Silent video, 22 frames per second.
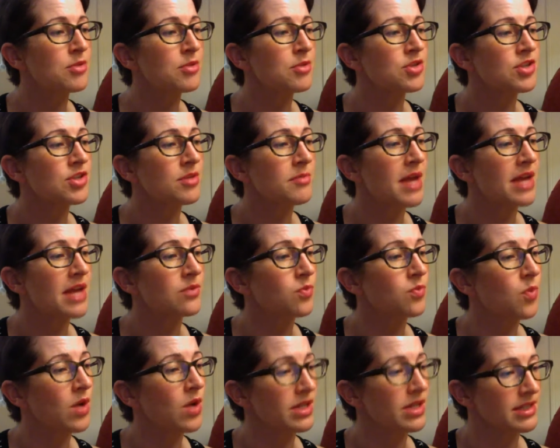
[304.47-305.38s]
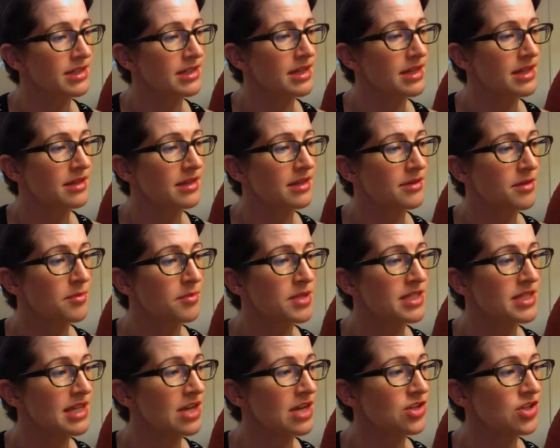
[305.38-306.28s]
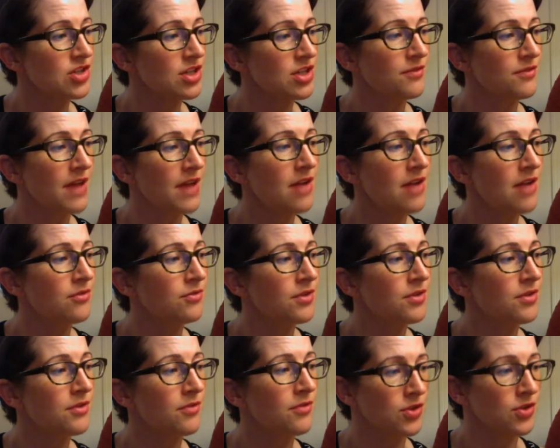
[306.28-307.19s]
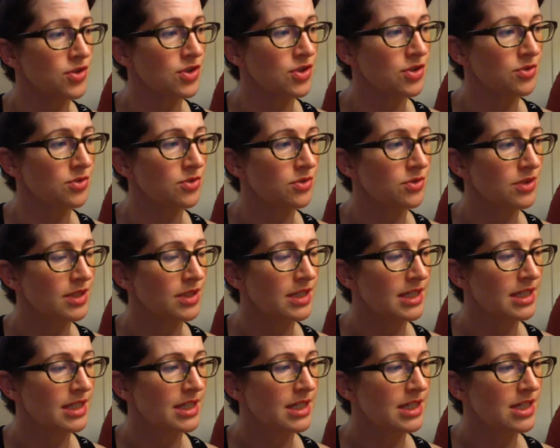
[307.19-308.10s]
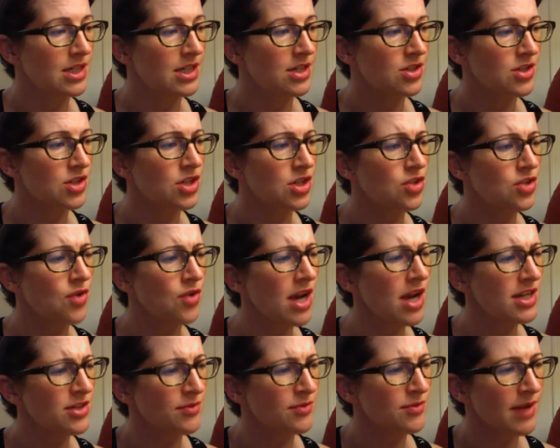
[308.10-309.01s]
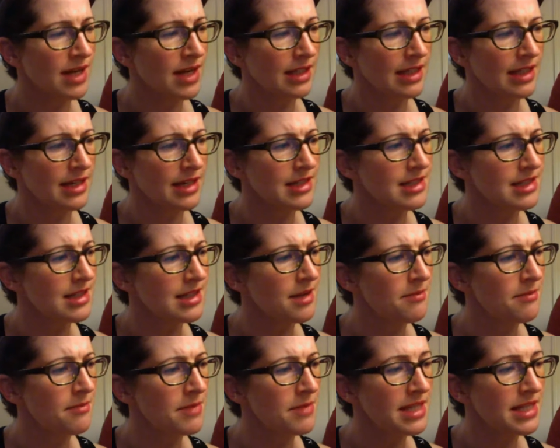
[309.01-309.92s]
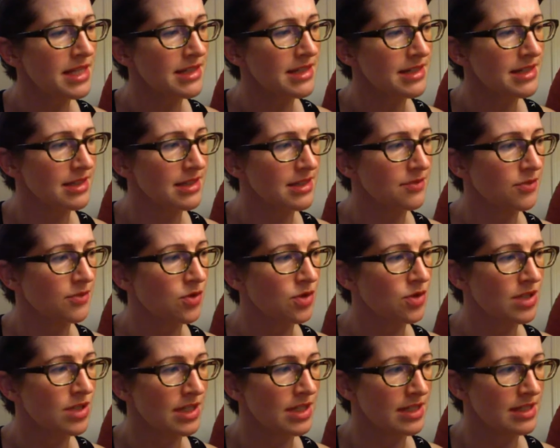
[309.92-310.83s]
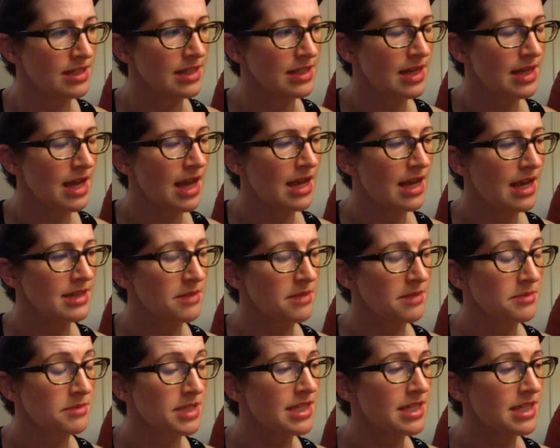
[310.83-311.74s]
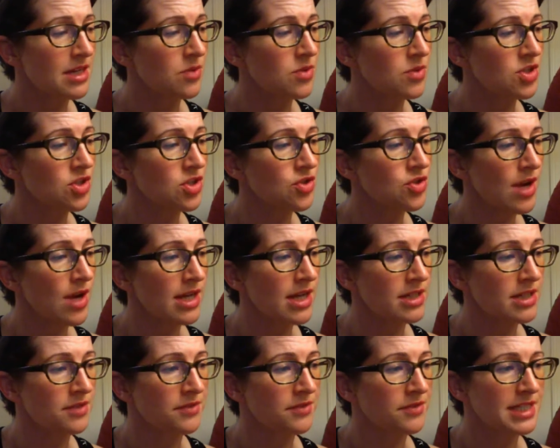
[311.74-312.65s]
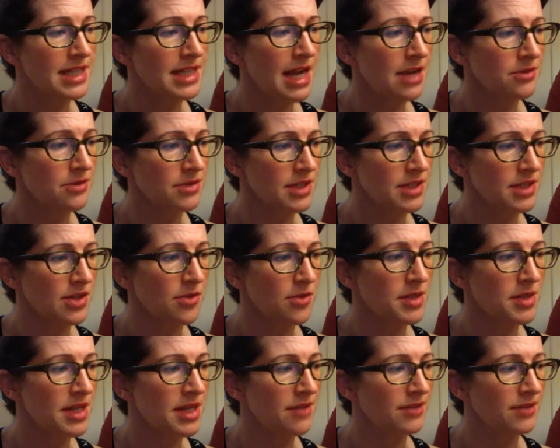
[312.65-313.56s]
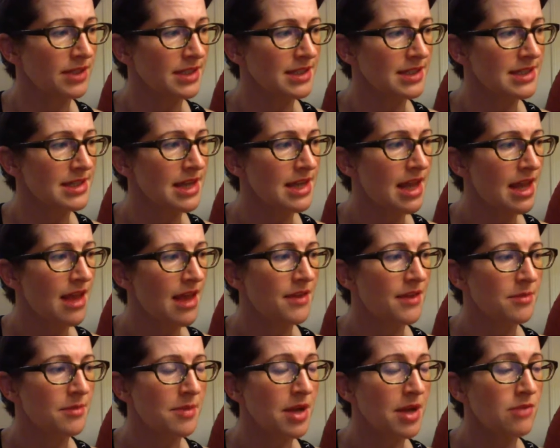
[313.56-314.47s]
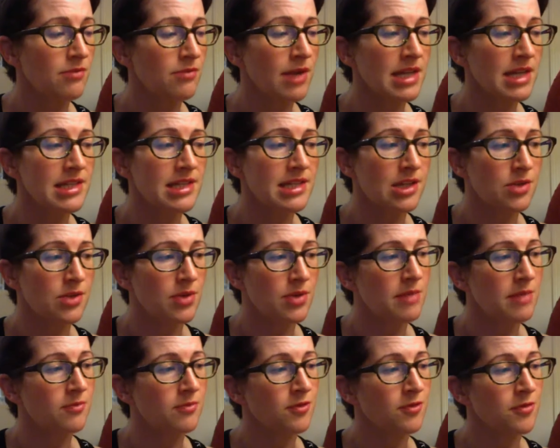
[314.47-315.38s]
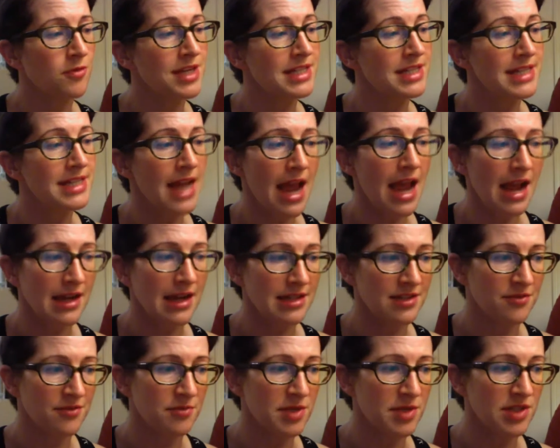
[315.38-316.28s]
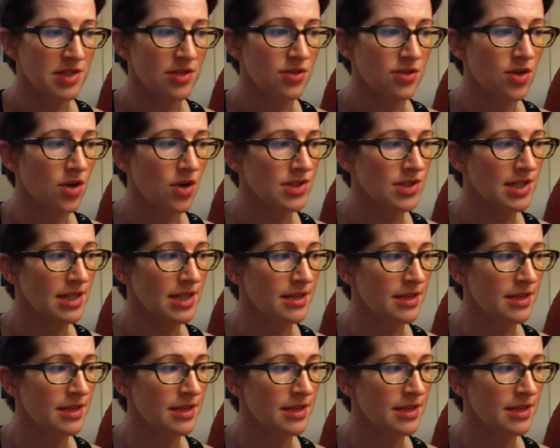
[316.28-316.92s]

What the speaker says: him at once in the possession of every virtue. She tried to recollect some instance of goodness, some distinguished trait of integrity or benevolence that might rescue him from the attacks of Mr. Darcy,